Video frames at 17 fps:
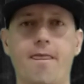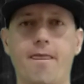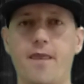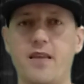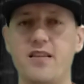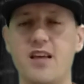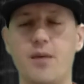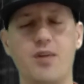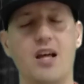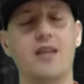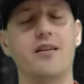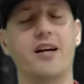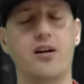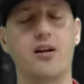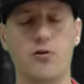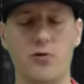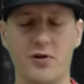in the NBA.
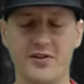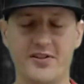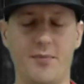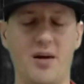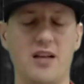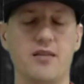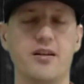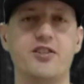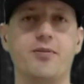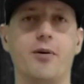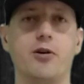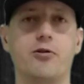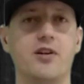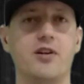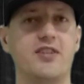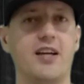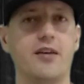Like, of course, on my list about
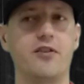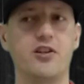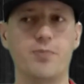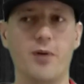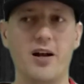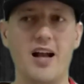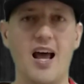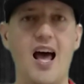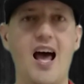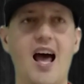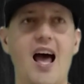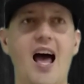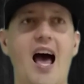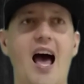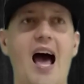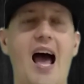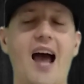greatest athletes, but
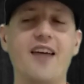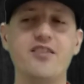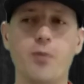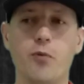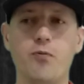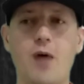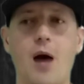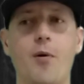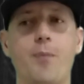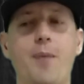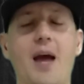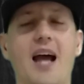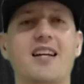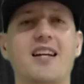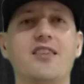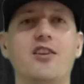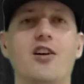I told Robert
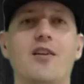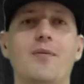Pack in there.